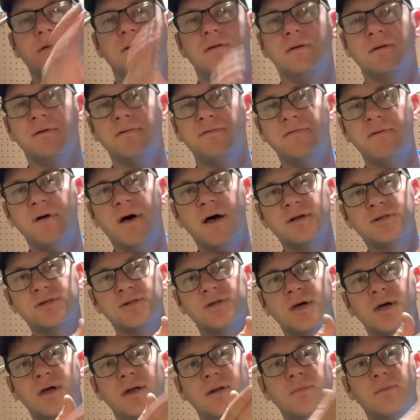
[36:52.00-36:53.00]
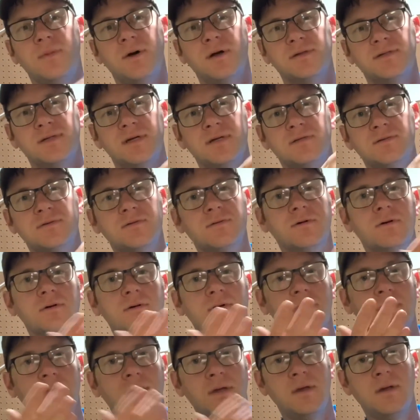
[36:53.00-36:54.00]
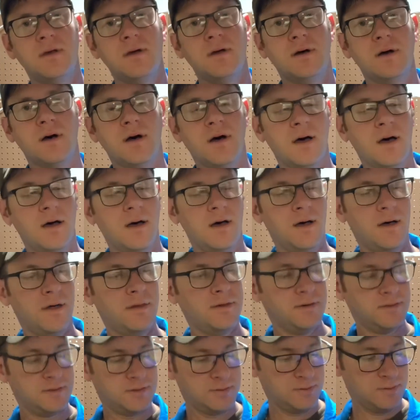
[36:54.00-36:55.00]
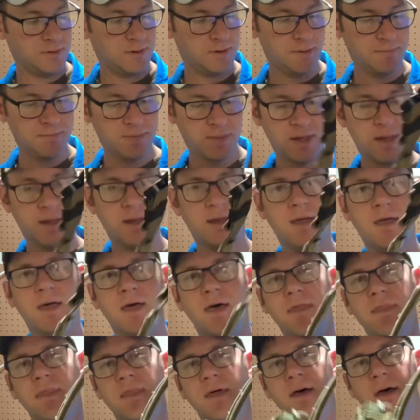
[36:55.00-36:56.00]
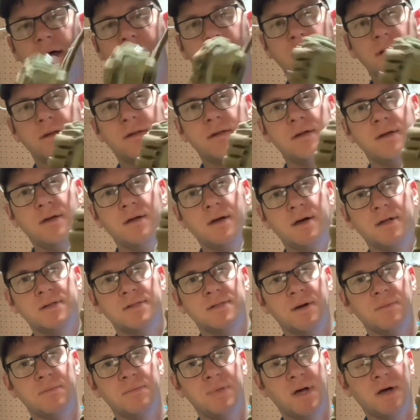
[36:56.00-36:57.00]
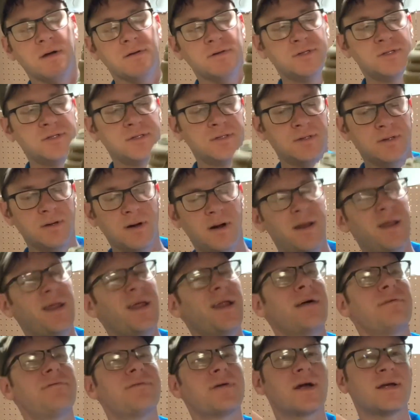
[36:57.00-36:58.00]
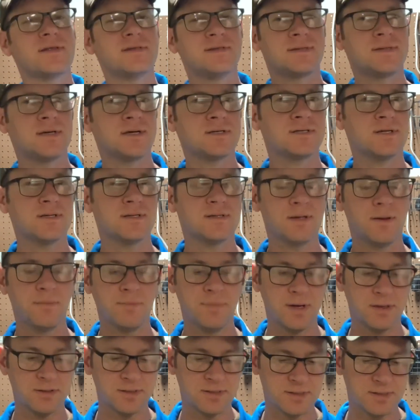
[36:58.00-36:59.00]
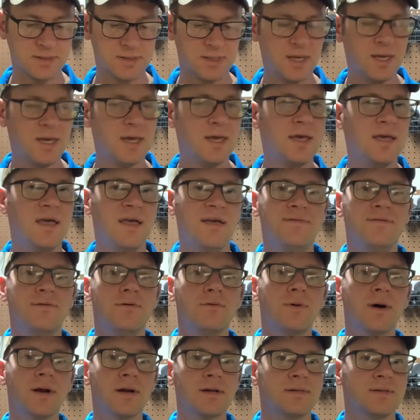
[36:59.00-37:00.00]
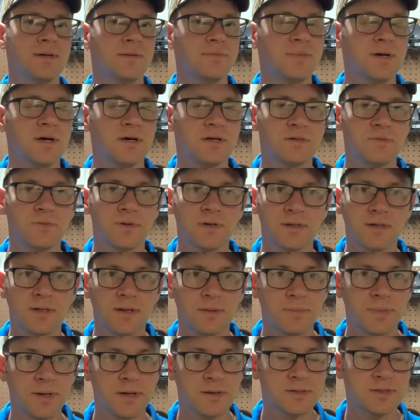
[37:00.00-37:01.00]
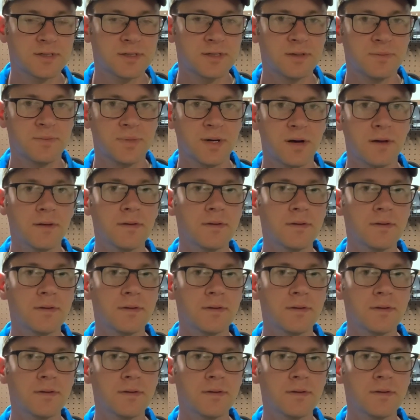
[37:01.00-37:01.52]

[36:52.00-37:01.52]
flashlight, multi-tool, other tool, and then a dump pouch. Right? And I forgot to touch on dump pouches. If you want a dump pouch, put a dump pouch on your belt.